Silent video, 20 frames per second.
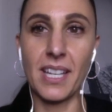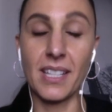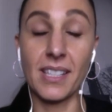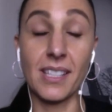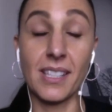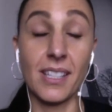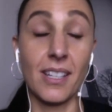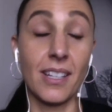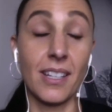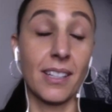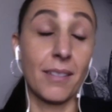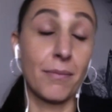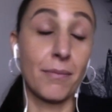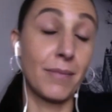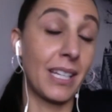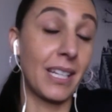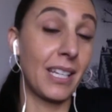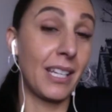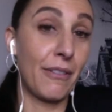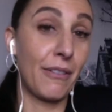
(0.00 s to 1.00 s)
It's like,
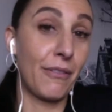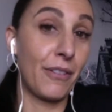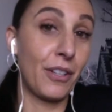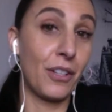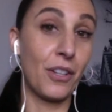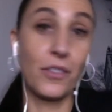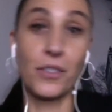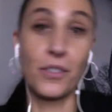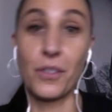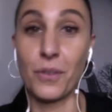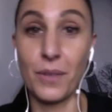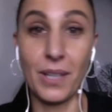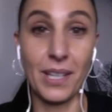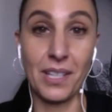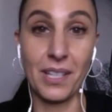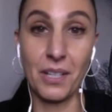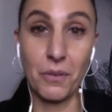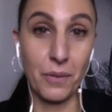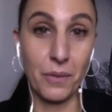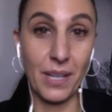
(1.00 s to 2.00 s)
mate, if you're not doing
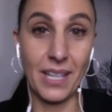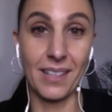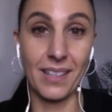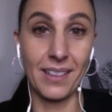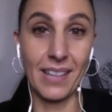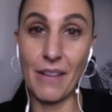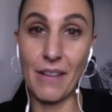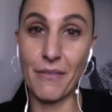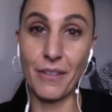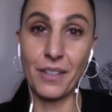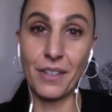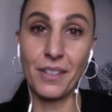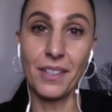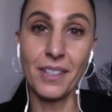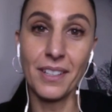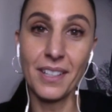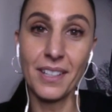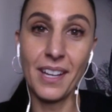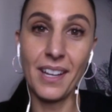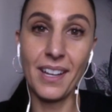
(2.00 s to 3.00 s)
it at week 11,
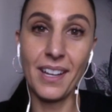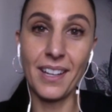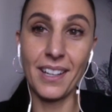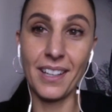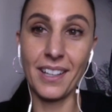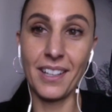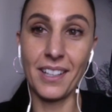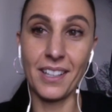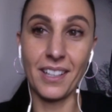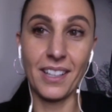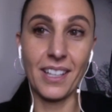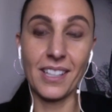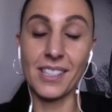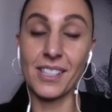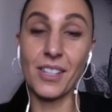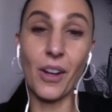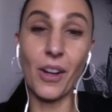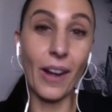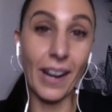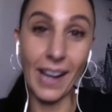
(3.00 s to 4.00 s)

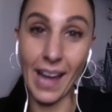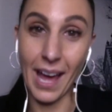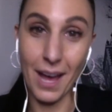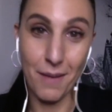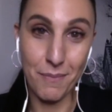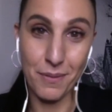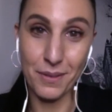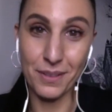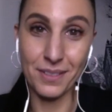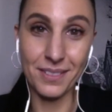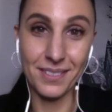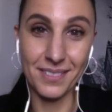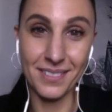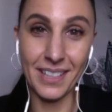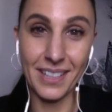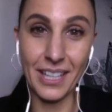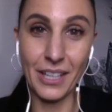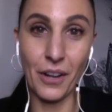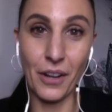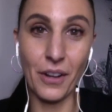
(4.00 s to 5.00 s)
it's not going to happen,
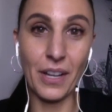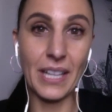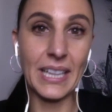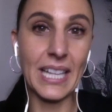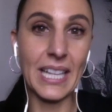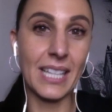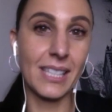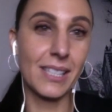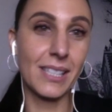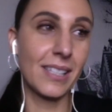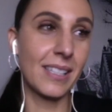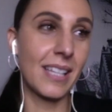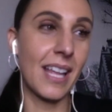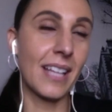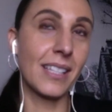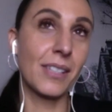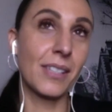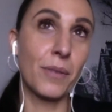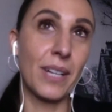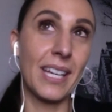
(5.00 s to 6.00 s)
and
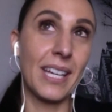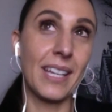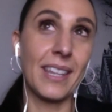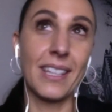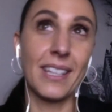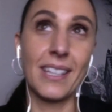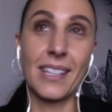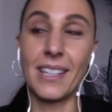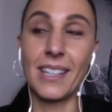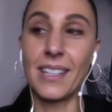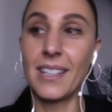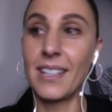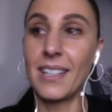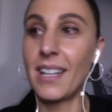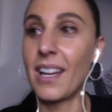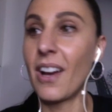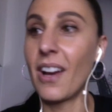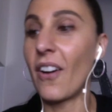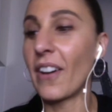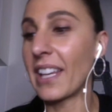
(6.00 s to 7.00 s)
that's where
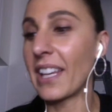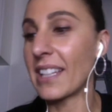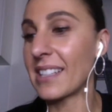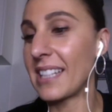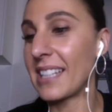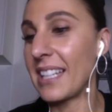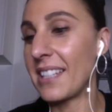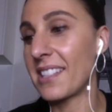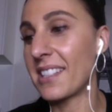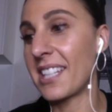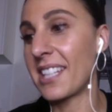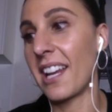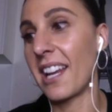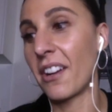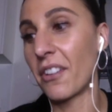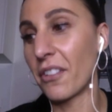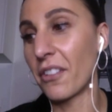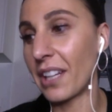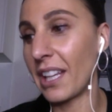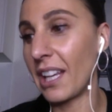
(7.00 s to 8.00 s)
I guess the
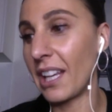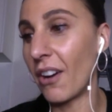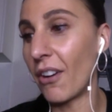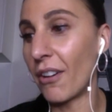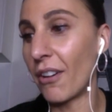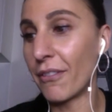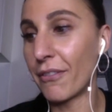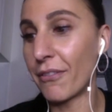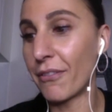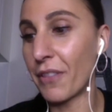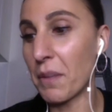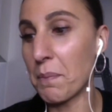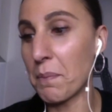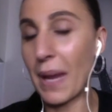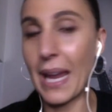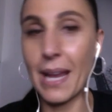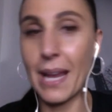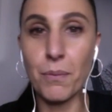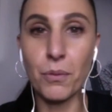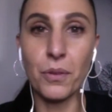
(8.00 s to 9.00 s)
integrity of the
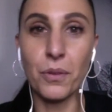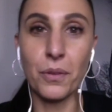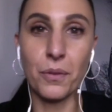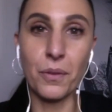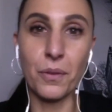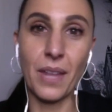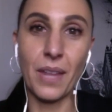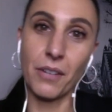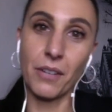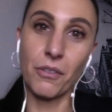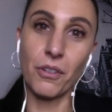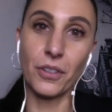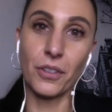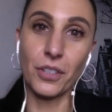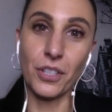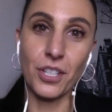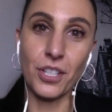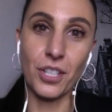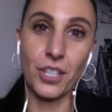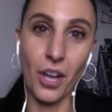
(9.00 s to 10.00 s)
people that are on
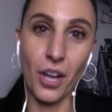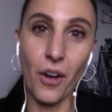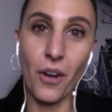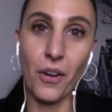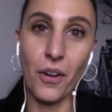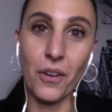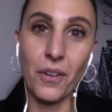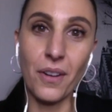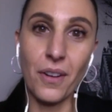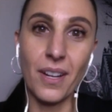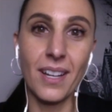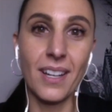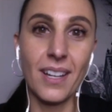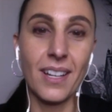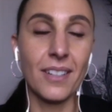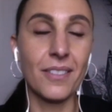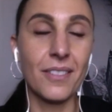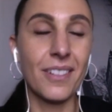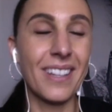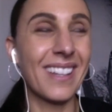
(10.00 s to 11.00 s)
the show,
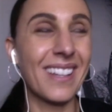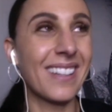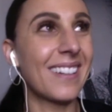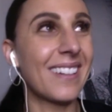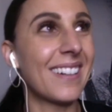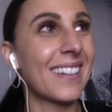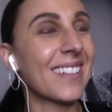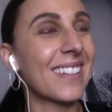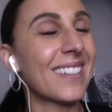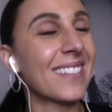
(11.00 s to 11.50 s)
where they're like,